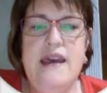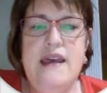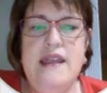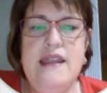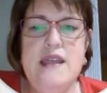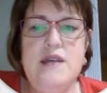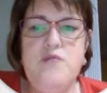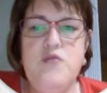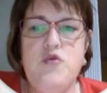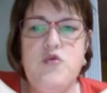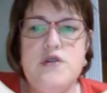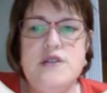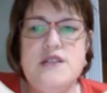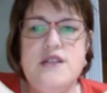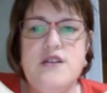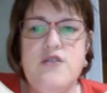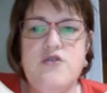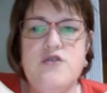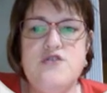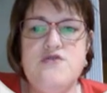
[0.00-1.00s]
And then, boys
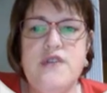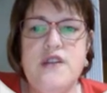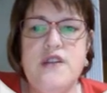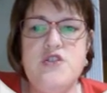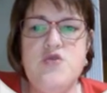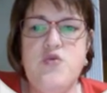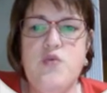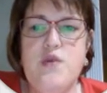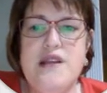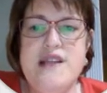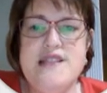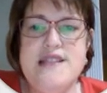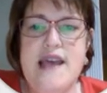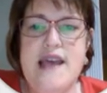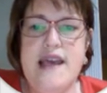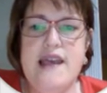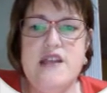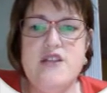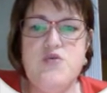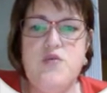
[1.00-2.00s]
and girls, for the
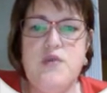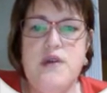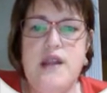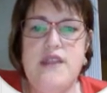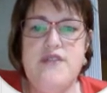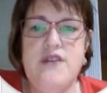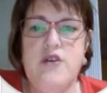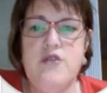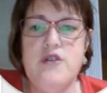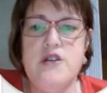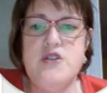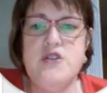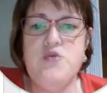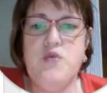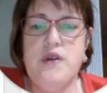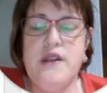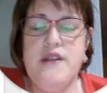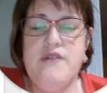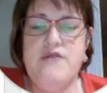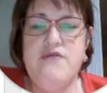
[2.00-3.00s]
22nd, 23rd, and
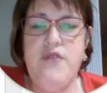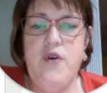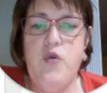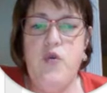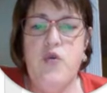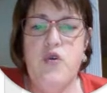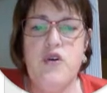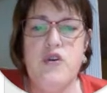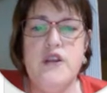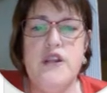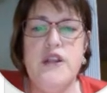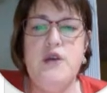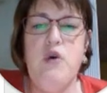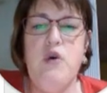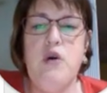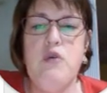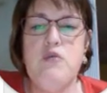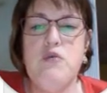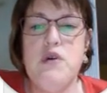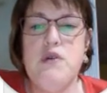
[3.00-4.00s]
24th, you
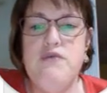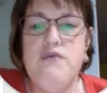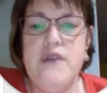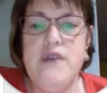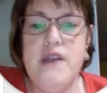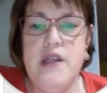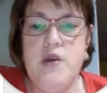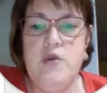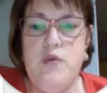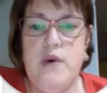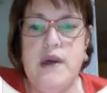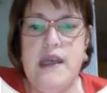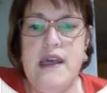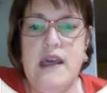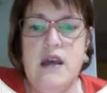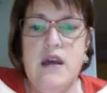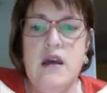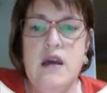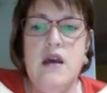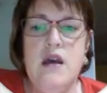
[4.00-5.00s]
are
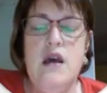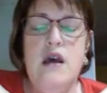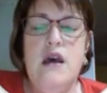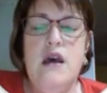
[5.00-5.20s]
reviewing